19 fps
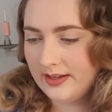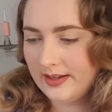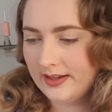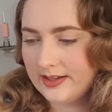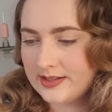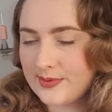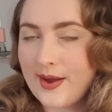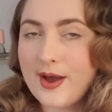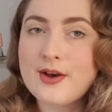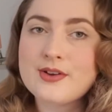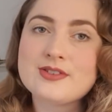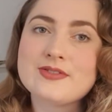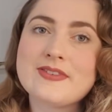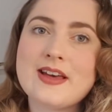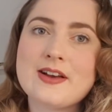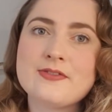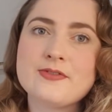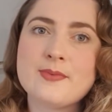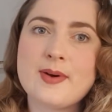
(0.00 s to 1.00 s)
So I asked for
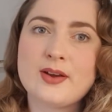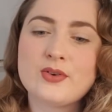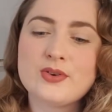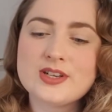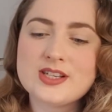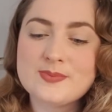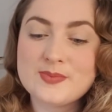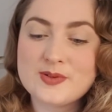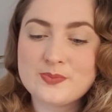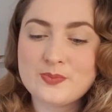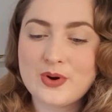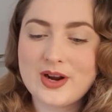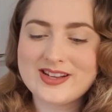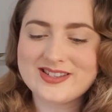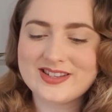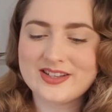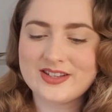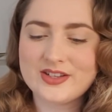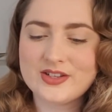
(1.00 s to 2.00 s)
that for my Christmas
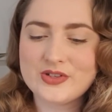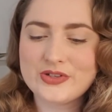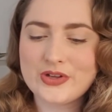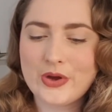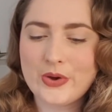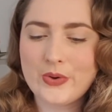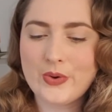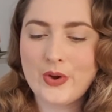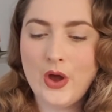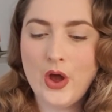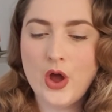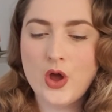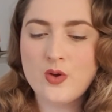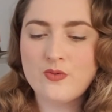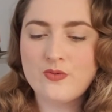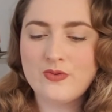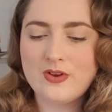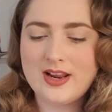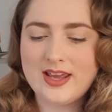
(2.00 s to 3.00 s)
present, so
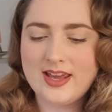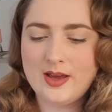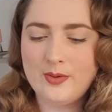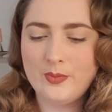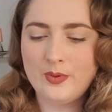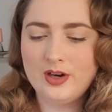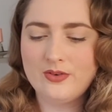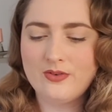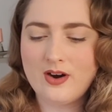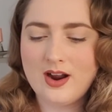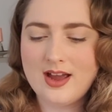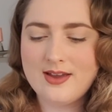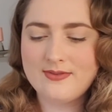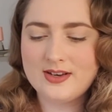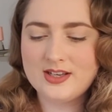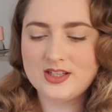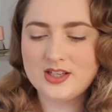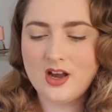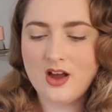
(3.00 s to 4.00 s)
hopefully it will arrive
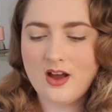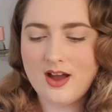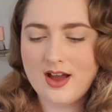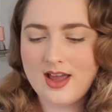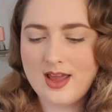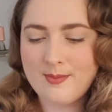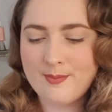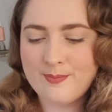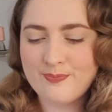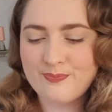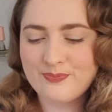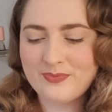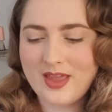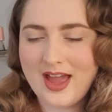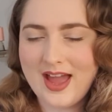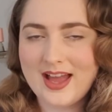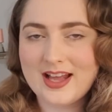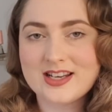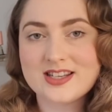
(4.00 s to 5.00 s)
in time
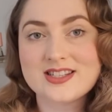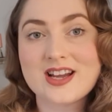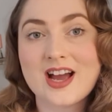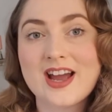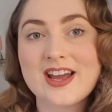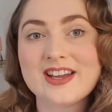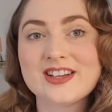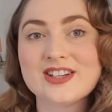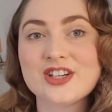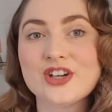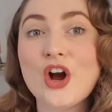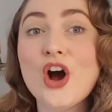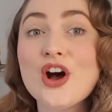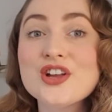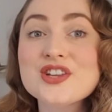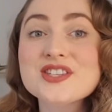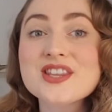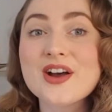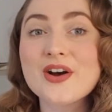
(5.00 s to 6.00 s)
and I can
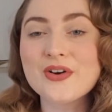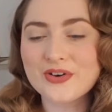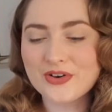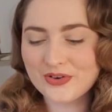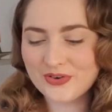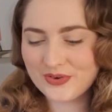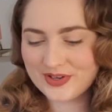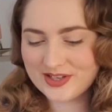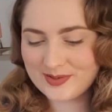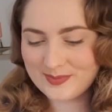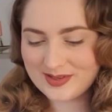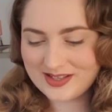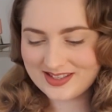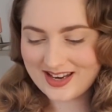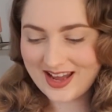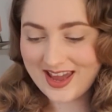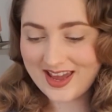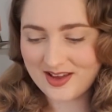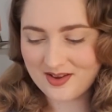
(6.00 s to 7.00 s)
cast that on Christmas
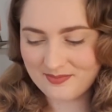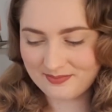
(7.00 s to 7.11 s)
Day.